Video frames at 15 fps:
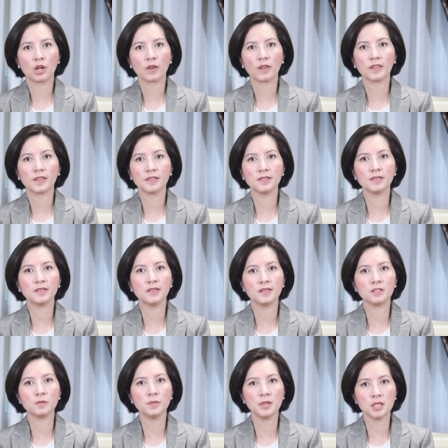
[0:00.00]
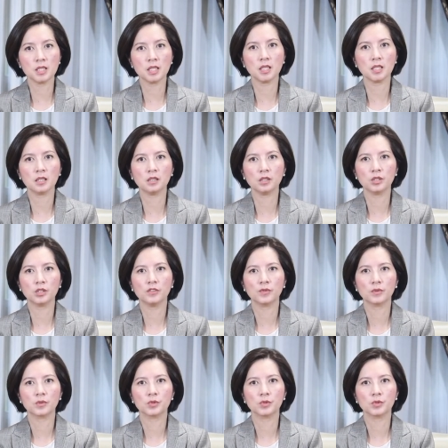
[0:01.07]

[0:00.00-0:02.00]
organizing this meeting